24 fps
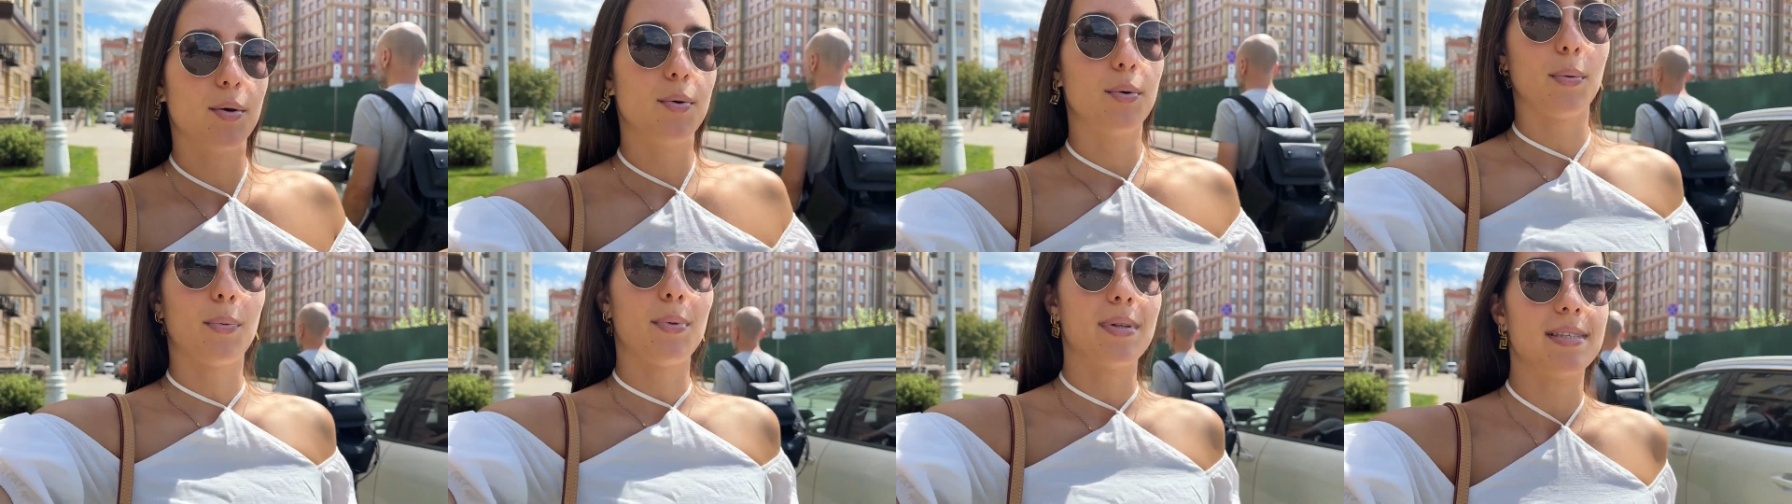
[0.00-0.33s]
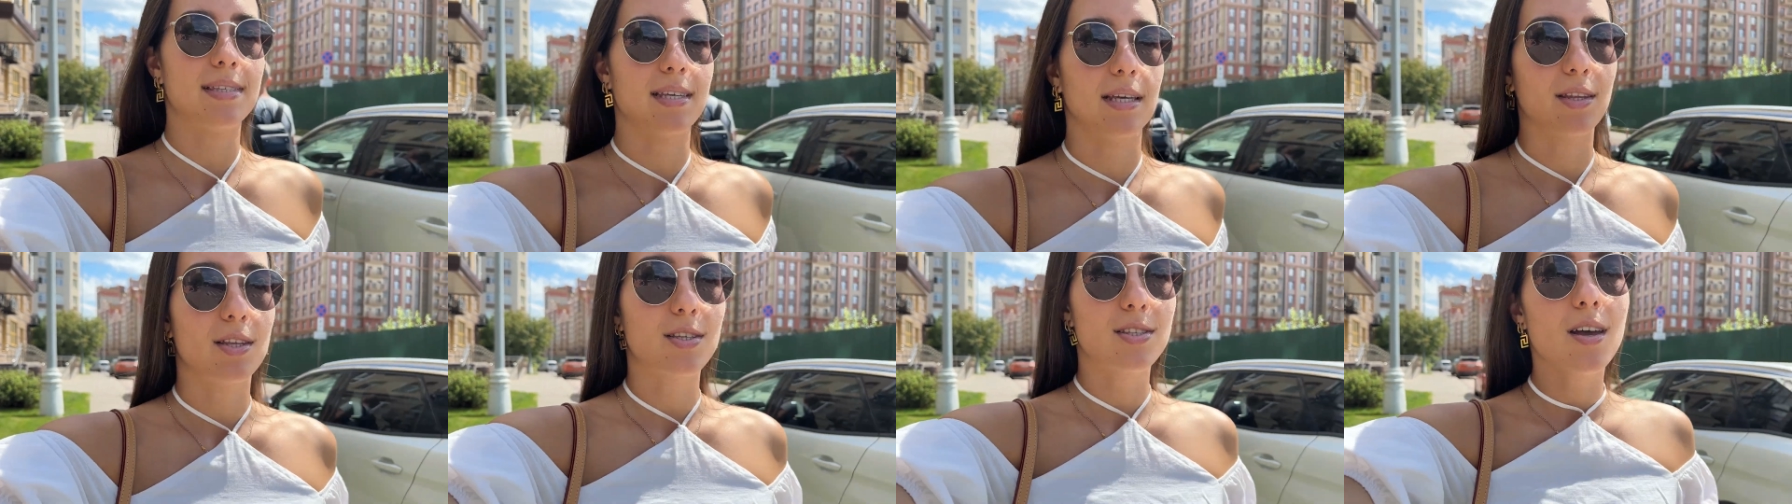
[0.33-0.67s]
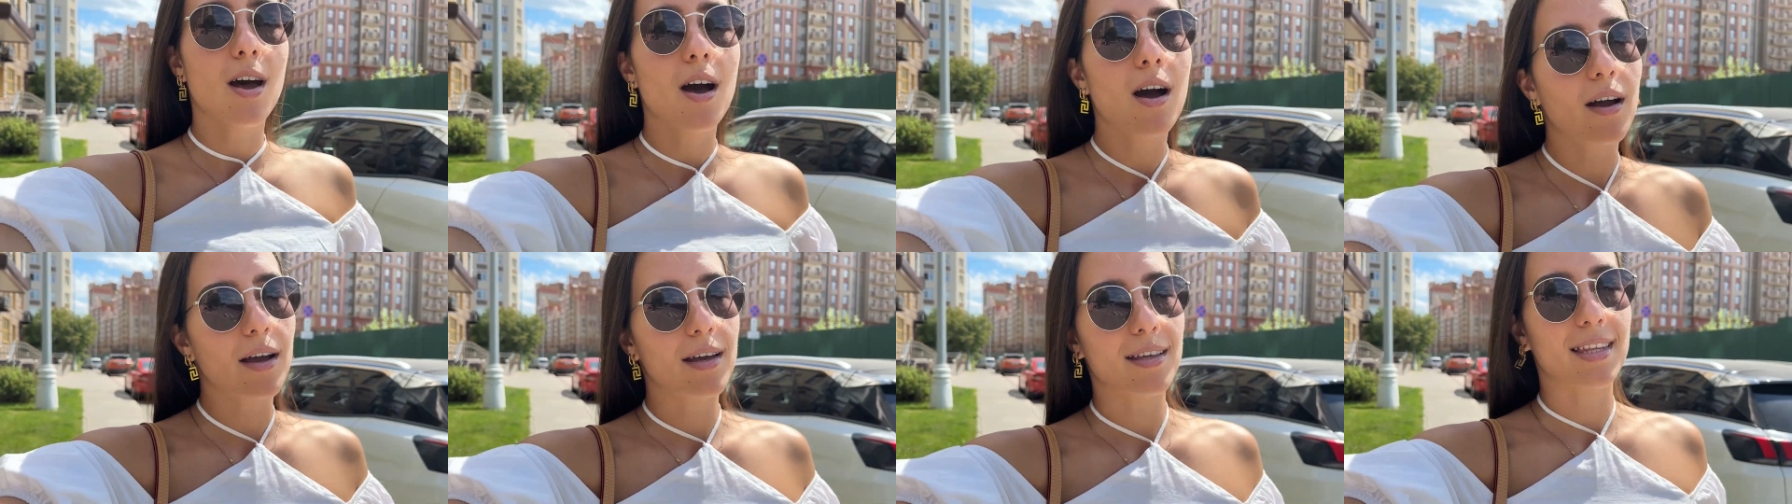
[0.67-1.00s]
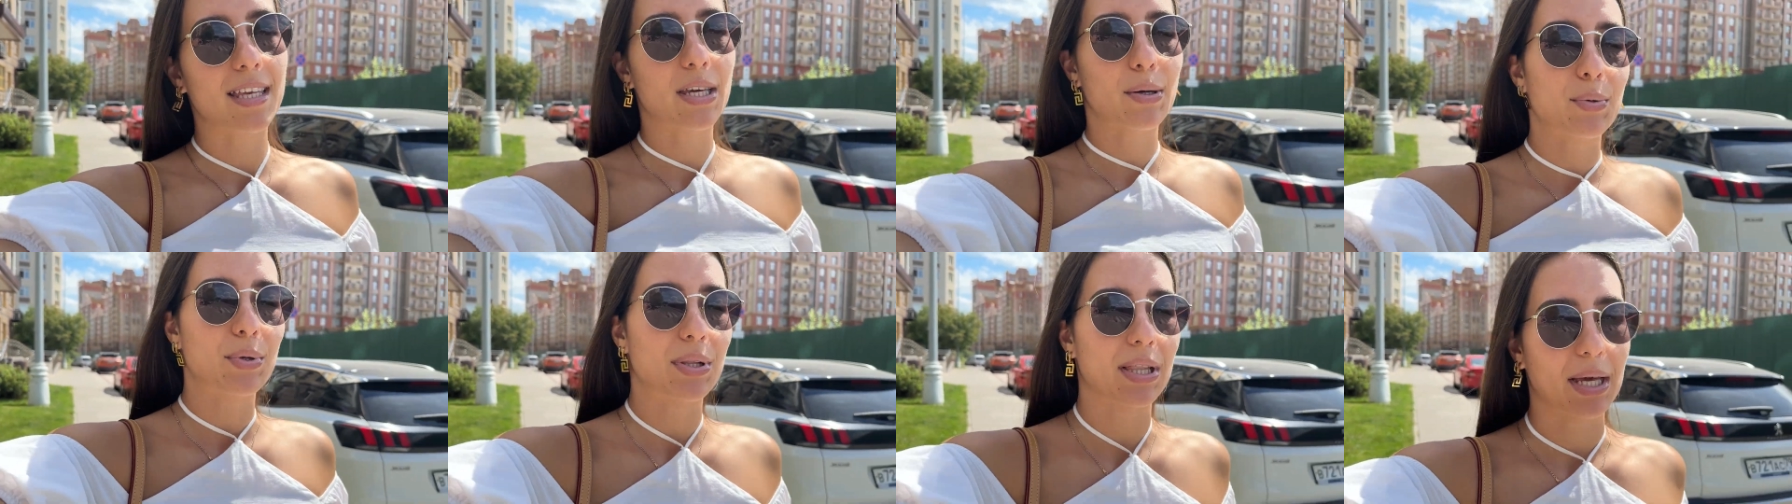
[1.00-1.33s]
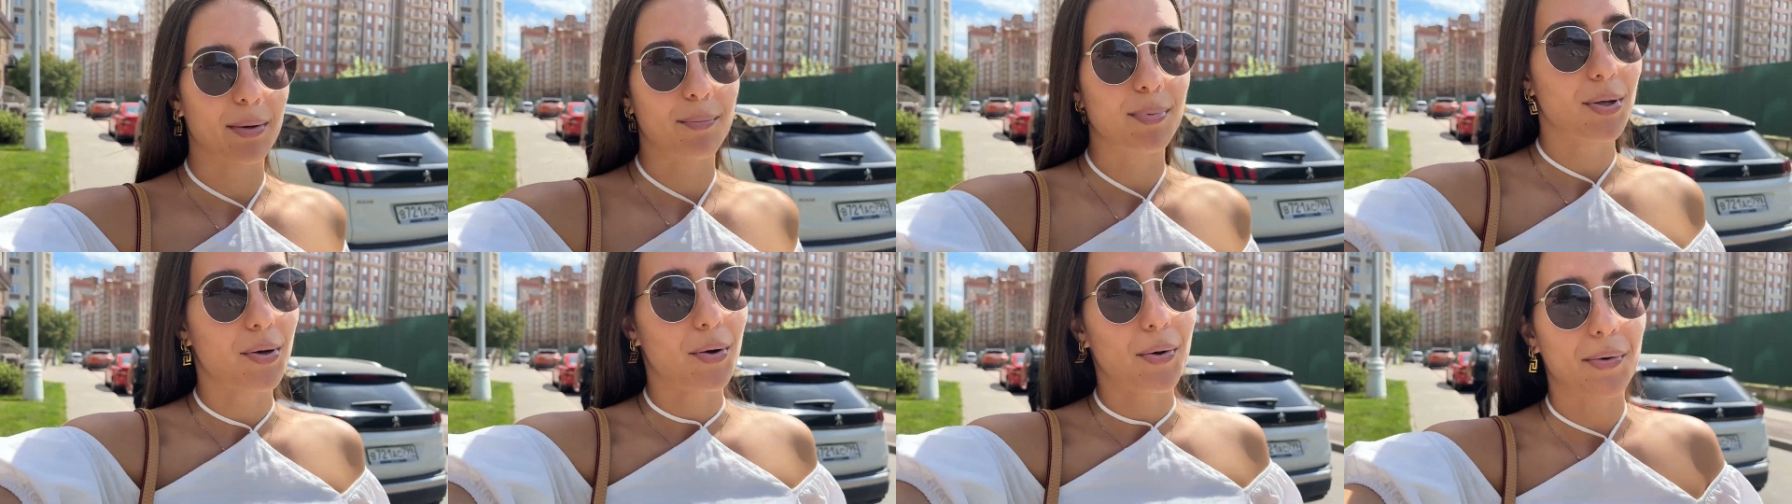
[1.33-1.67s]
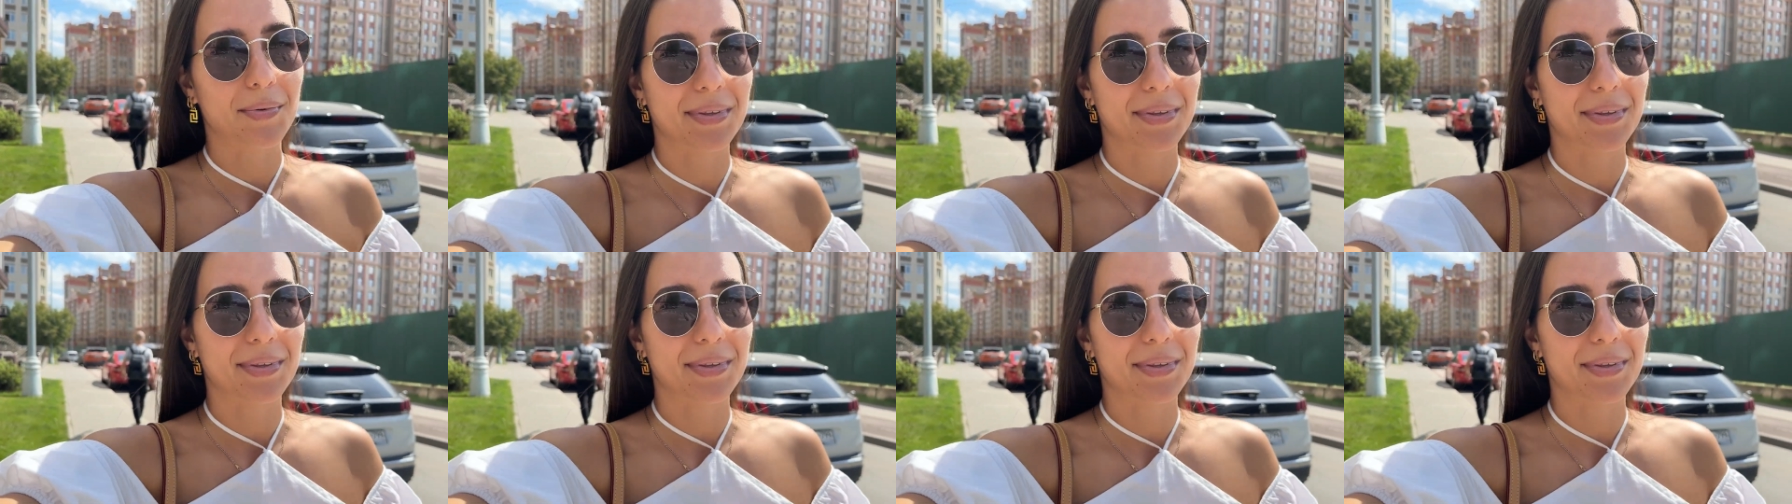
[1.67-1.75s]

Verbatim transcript: we will sing the song and he will like blow